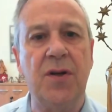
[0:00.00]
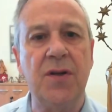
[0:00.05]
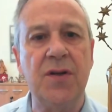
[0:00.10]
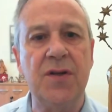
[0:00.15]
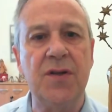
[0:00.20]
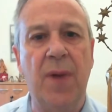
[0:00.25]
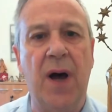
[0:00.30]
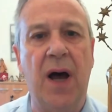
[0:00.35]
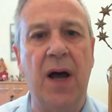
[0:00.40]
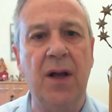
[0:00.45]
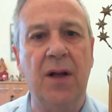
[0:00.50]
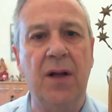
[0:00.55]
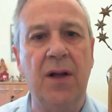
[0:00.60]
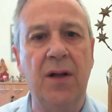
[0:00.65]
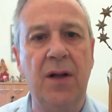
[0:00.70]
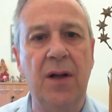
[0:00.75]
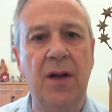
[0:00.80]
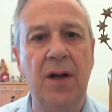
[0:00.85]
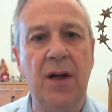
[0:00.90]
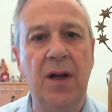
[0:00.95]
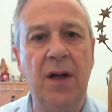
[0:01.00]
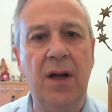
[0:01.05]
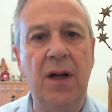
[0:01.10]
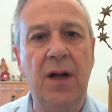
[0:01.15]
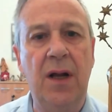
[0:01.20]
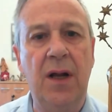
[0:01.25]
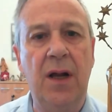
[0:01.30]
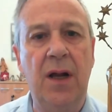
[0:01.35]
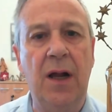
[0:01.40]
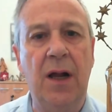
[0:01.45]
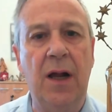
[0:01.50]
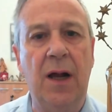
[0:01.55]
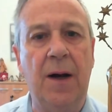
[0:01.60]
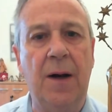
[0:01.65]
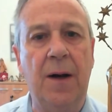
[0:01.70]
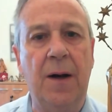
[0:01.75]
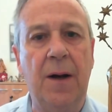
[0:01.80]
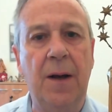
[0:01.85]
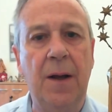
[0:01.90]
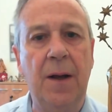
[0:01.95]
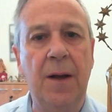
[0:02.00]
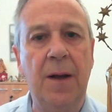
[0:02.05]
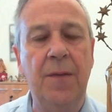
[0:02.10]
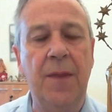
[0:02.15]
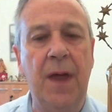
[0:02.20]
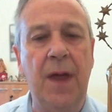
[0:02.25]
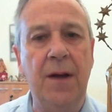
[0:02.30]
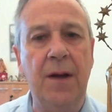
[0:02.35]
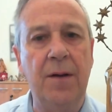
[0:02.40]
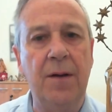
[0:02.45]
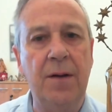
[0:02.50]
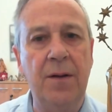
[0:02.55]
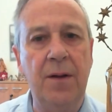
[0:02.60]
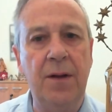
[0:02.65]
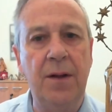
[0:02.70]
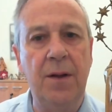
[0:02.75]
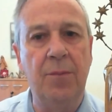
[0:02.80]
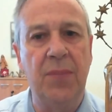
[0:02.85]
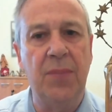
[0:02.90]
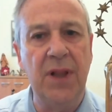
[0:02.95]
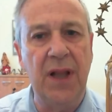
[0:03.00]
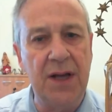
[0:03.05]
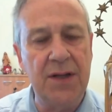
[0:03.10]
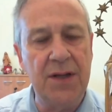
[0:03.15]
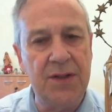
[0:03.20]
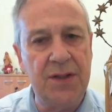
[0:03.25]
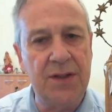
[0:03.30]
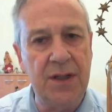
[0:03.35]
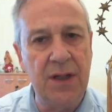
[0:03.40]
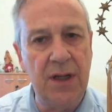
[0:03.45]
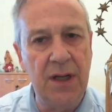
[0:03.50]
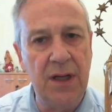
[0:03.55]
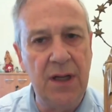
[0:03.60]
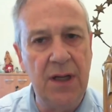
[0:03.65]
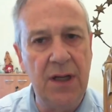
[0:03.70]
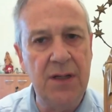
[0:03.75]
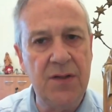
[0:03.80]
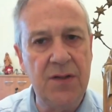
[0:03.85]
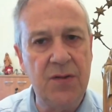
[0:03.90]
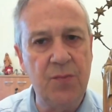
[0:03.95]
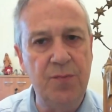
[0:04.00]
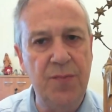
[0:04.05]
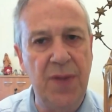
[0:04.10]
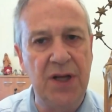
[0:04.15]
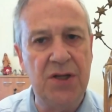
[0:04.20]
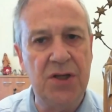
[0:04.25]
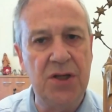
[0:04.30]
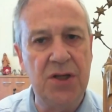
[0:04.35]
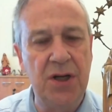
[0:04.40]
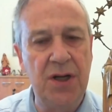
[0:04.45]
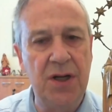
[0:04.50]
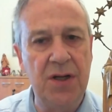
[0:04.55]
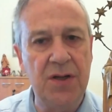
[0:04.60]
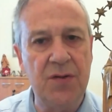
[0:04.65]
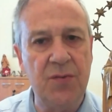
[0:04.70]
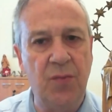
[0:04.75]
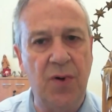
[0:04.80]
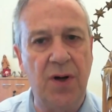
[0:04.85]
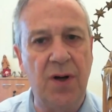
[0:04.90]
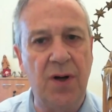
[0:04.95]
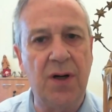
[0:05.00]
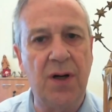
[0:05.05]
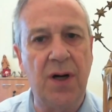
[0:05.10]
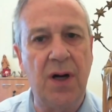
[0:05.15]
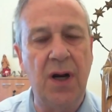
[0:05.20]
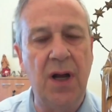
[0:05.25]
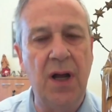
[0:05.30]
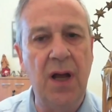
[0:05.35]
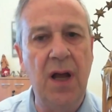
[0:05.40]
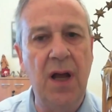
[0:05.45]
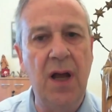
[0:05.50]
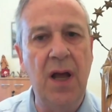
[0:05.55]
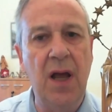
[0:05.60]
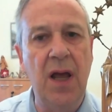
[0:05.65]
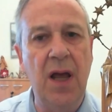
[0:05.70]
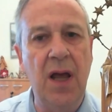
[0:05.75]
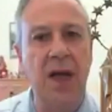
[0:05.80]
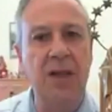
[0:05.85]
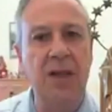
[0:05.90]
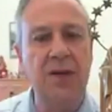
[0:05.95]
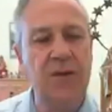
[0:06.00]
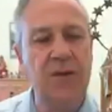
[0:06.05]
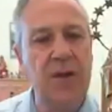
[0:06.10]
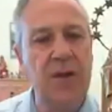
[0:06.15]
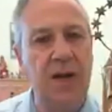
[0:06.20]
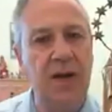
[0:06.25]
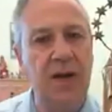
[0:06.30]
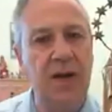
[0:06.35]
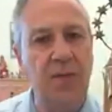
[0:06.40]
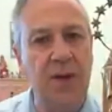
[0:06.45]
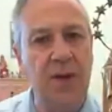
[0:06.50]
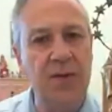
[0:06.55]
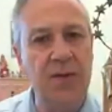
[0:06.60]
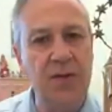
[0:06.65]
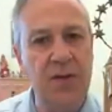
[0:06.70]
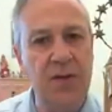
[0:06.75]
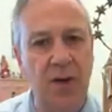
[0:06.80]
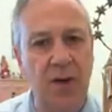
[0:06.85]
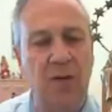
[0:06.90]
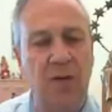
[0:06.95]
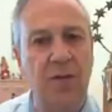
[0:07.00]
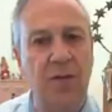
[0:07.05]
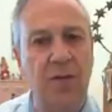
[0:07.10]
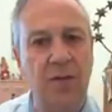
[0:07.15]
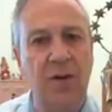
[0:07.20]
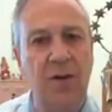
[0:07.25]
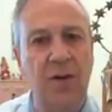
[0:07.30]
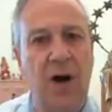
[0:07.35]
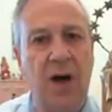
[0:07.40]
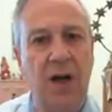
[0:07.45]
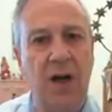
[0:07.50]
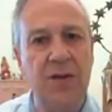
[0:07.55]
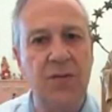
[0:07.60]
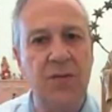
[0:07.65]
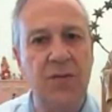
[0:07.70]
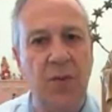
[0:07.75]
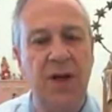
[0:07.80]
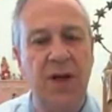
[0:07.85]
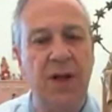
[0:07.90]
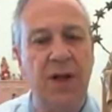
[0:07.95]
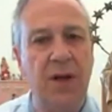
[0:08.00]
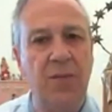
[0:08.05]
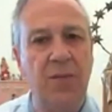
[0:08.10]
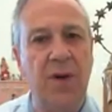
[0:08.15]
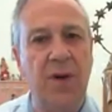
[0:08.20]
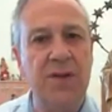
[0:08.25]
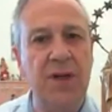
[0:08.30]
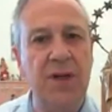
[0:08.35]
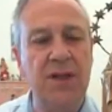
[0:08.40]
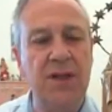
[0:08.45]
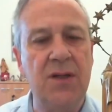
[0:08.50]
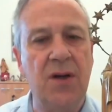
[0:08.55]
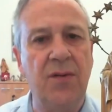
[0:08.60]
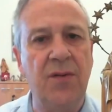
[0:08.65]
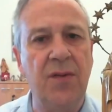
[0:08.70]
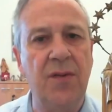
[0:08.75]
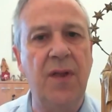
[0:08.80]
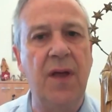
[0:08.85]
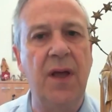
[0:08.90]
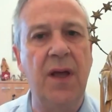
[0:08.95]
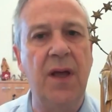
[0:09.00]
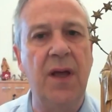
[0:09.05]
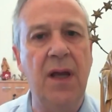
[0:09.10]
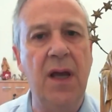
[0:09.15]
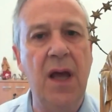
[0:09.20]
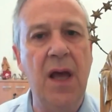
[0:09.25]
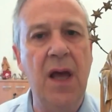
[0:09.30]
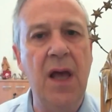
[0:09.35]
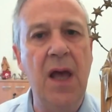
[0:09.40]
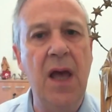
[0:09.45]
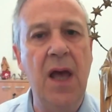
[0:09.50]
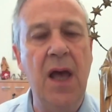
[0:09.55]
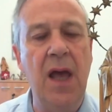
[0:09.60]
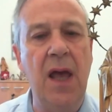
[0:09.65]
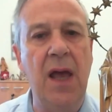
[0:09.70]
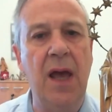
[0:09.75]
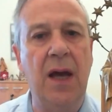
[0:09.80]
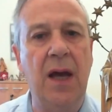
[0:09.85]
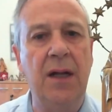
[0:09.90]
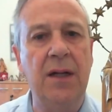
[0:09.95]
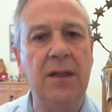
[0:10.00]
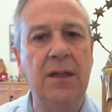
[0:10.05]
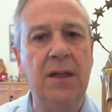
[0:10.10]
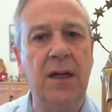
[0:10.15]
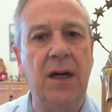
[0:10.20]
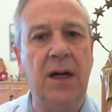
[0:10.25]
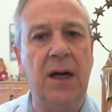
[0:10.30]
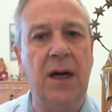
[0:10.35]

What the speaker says: smile that blessed his mission, his work, and said it was, God's will. It wasn't his own thing, and